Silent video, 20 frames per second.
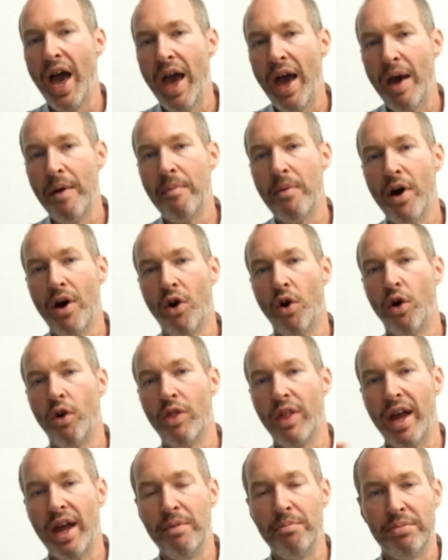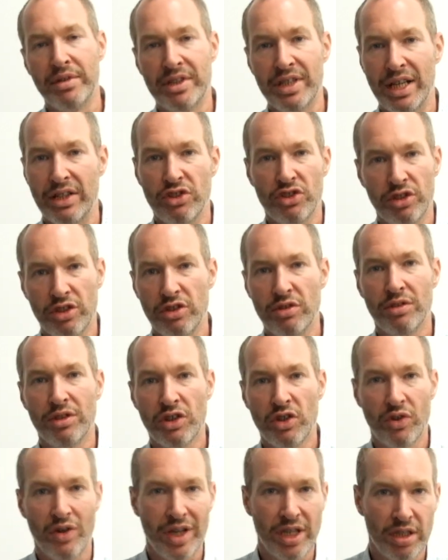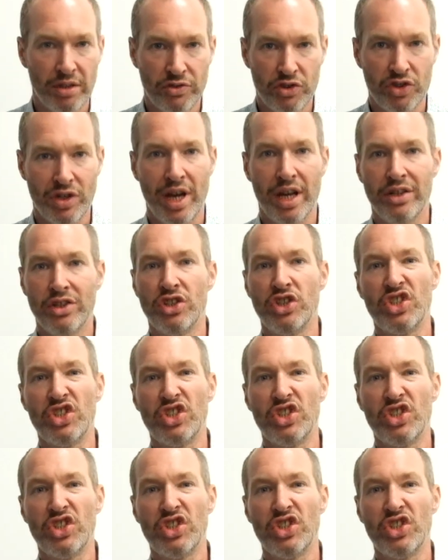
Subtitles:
or then potentially doing creative strategies